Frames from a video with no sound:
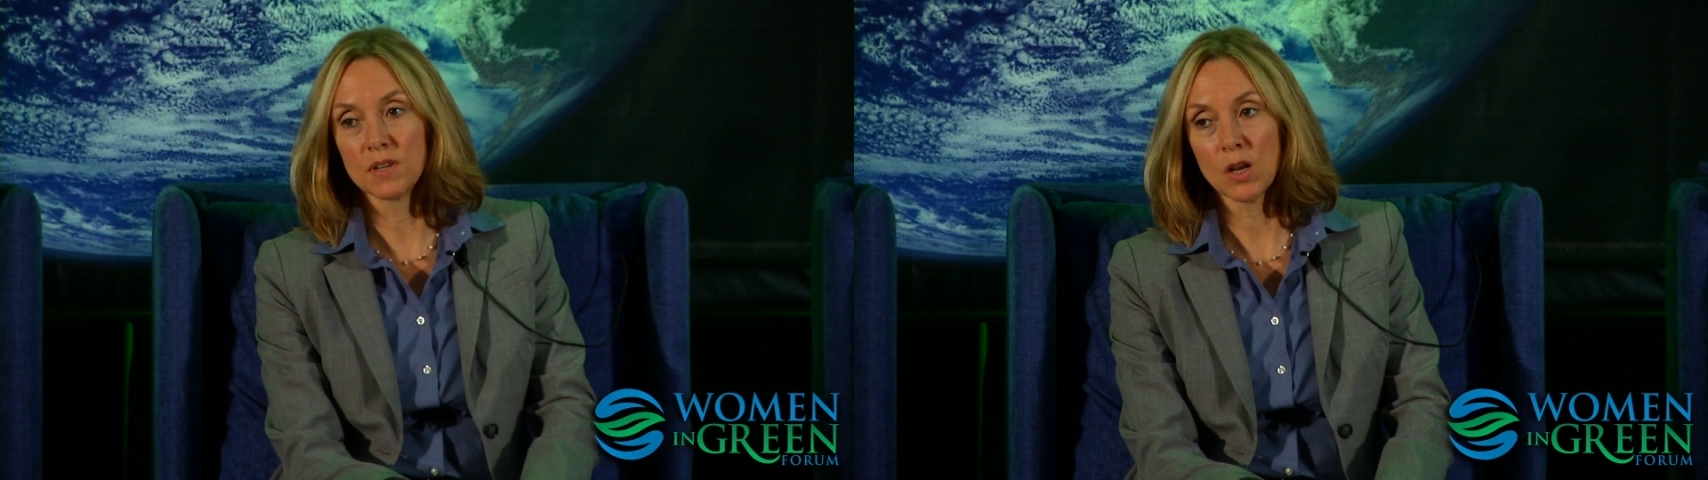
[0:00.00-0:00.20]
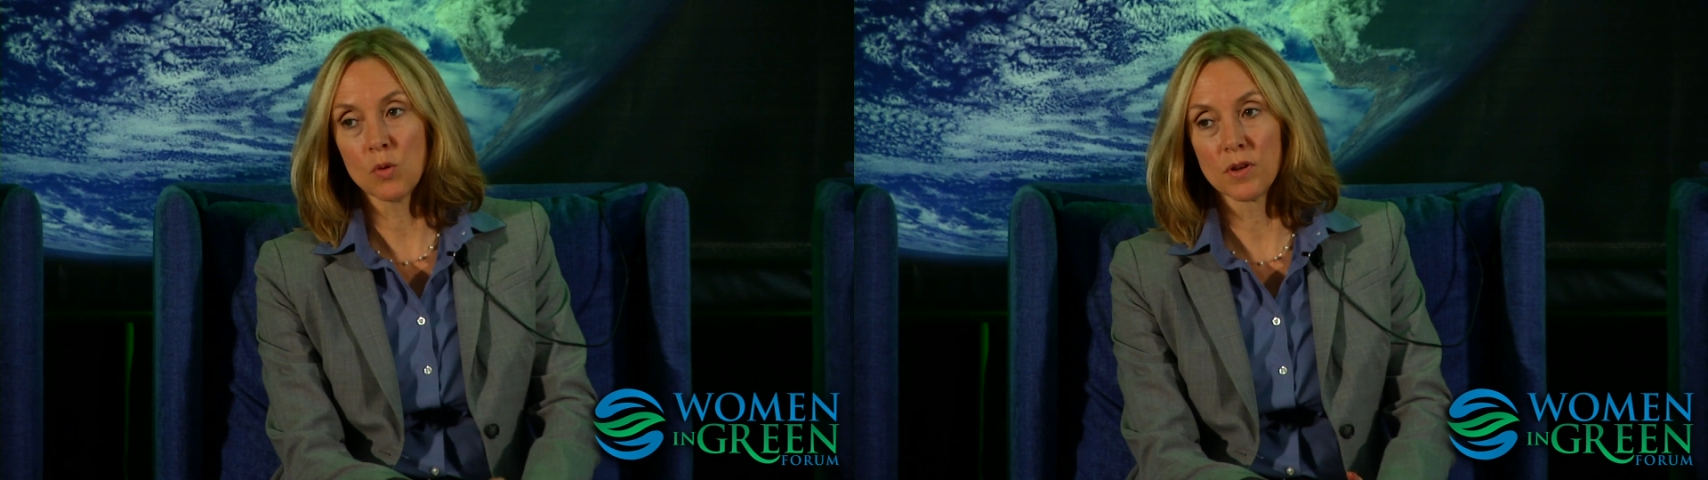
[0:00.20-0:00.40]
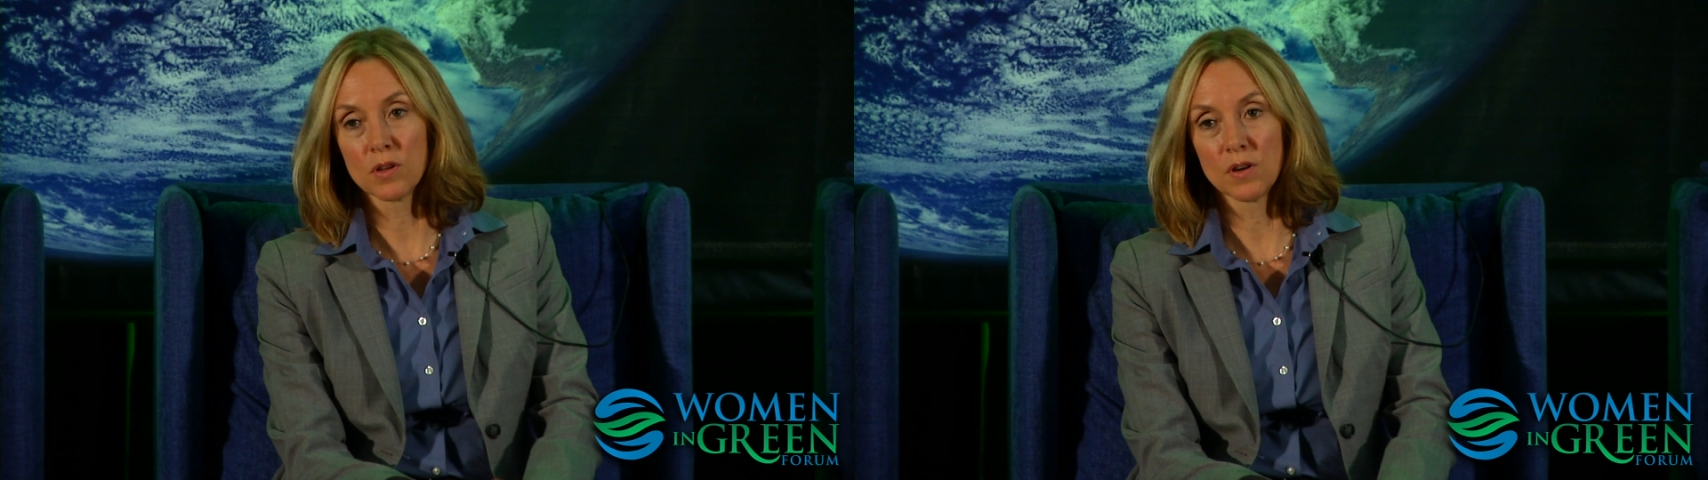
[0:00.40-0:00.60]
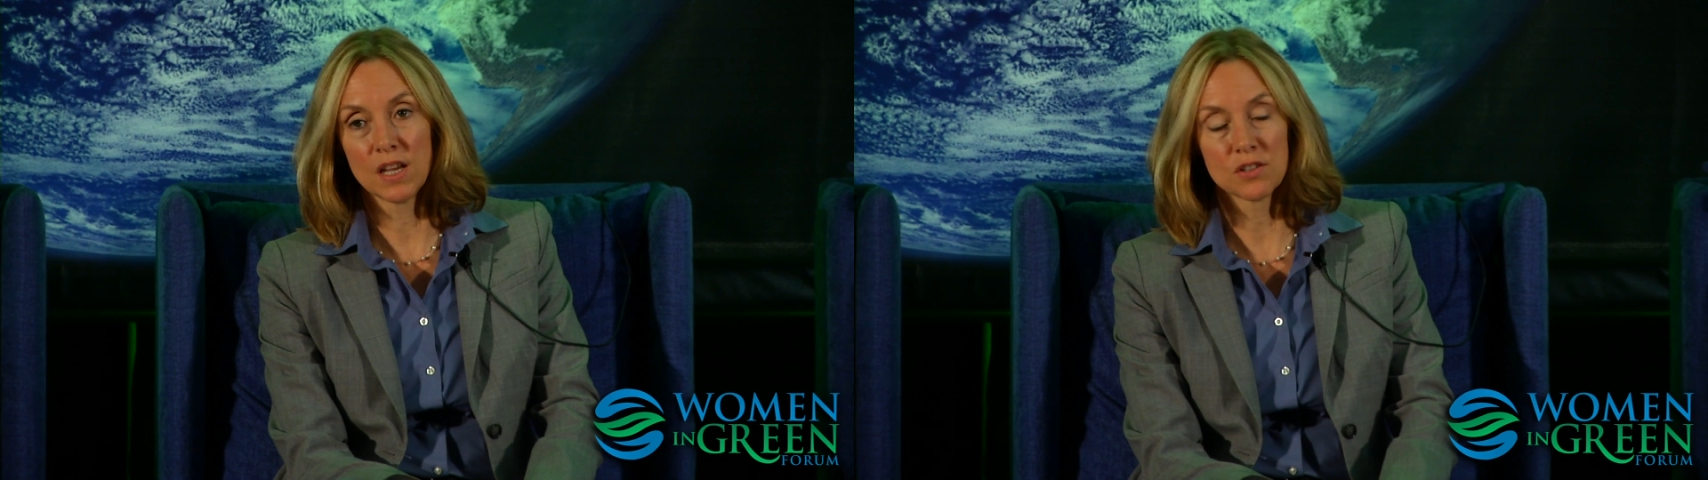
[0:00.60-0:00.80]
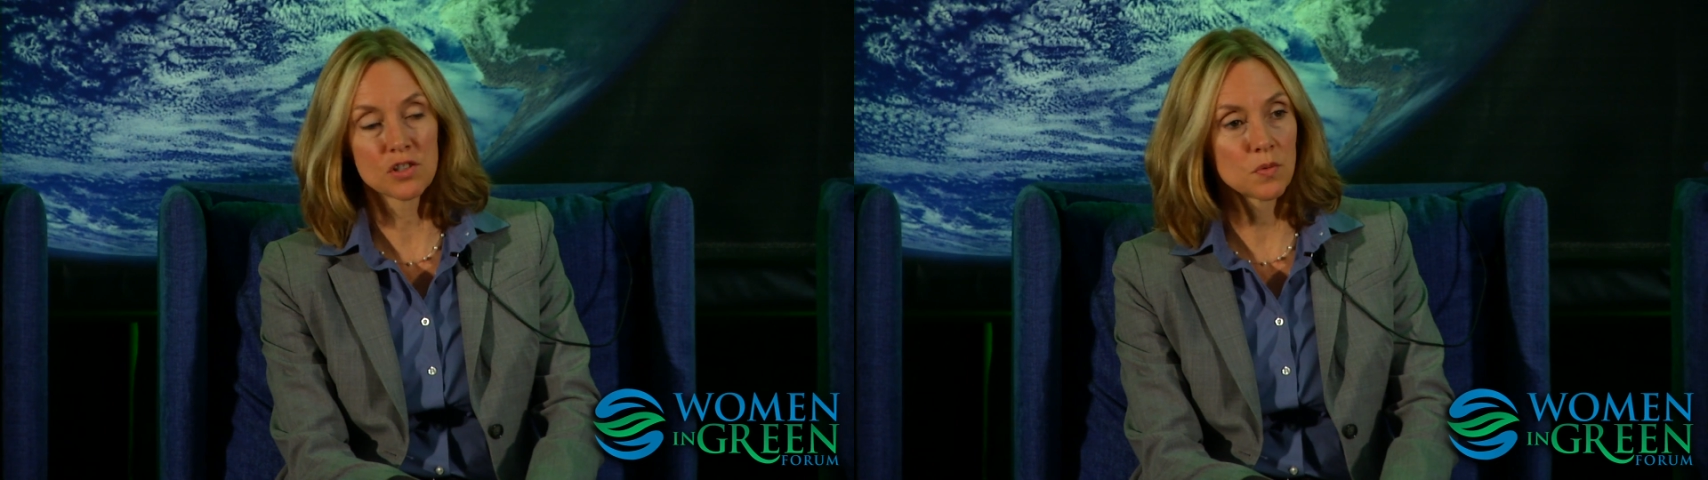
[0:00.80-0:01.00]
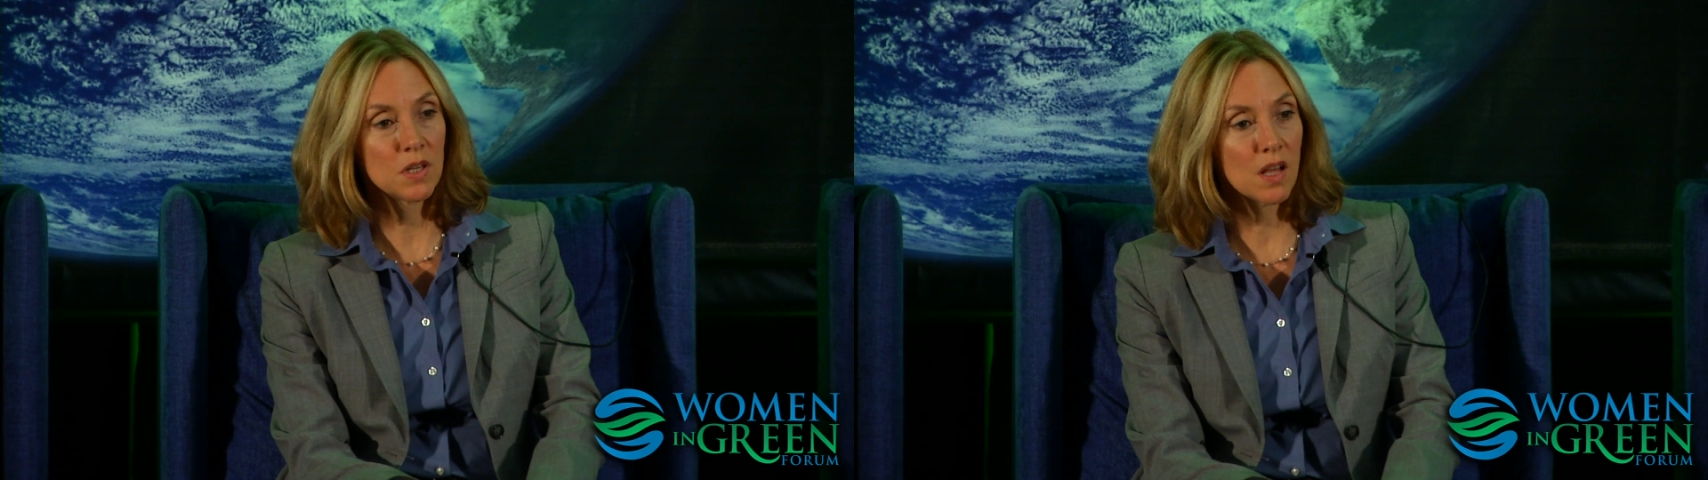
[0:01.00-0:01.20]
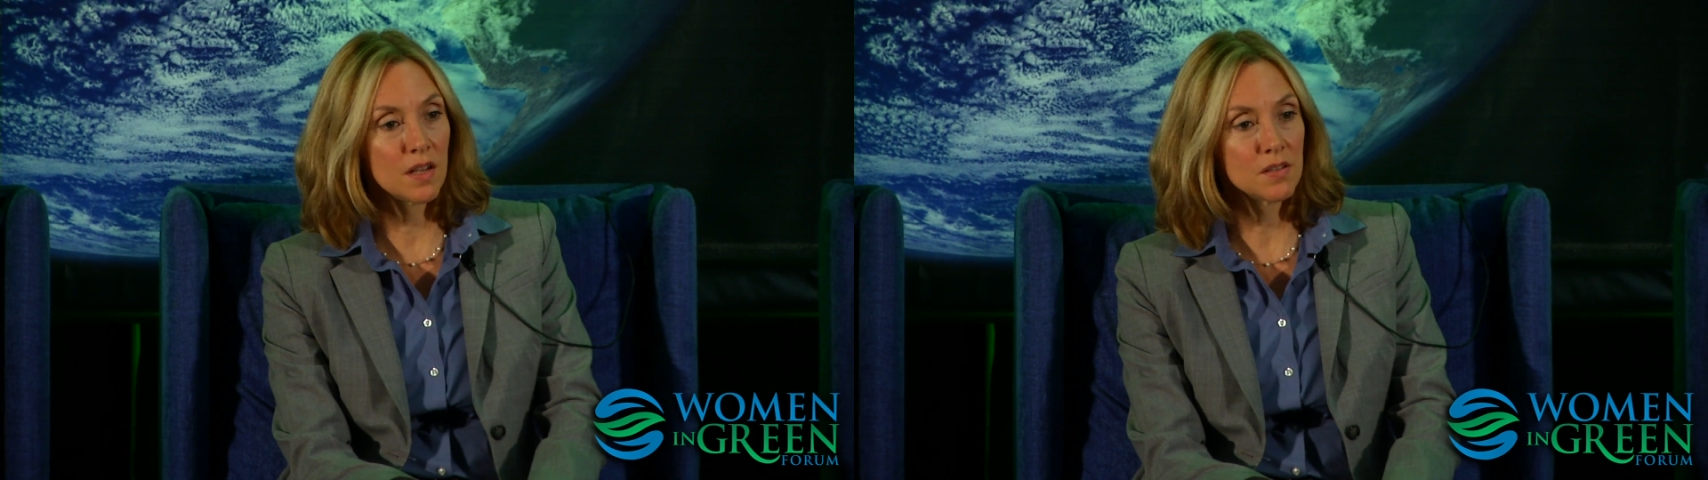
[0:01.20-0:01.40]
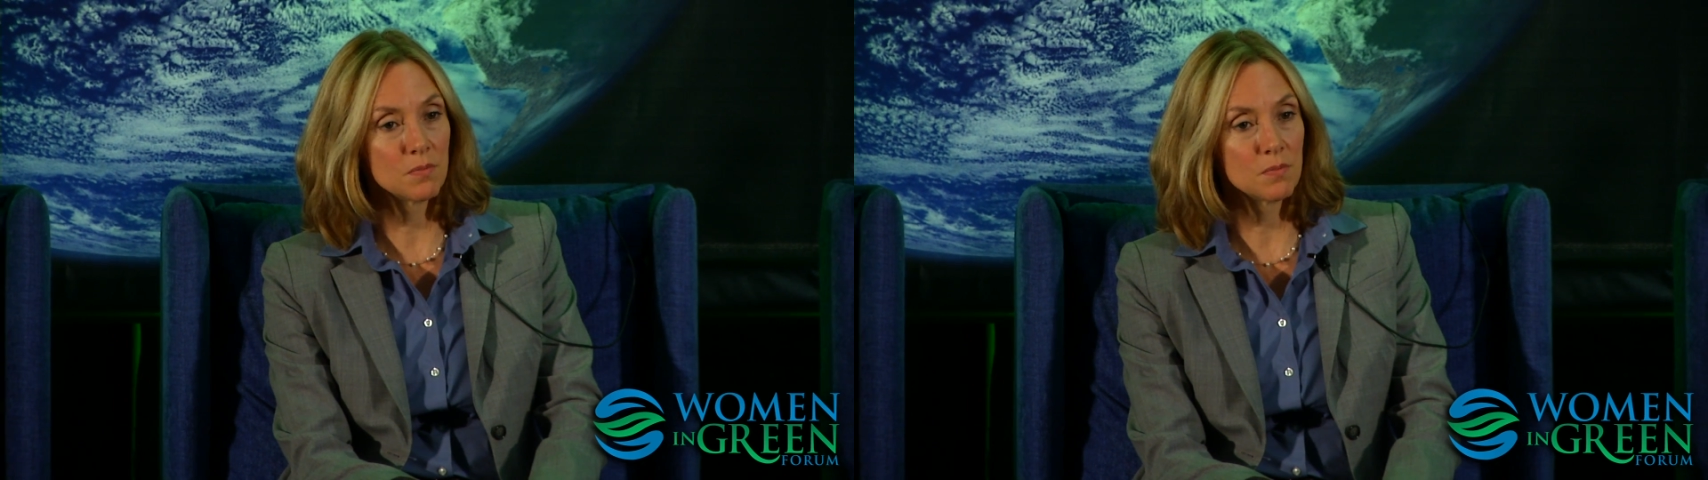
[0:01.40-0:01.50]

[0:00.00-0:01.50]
Caterpillar has 3 lines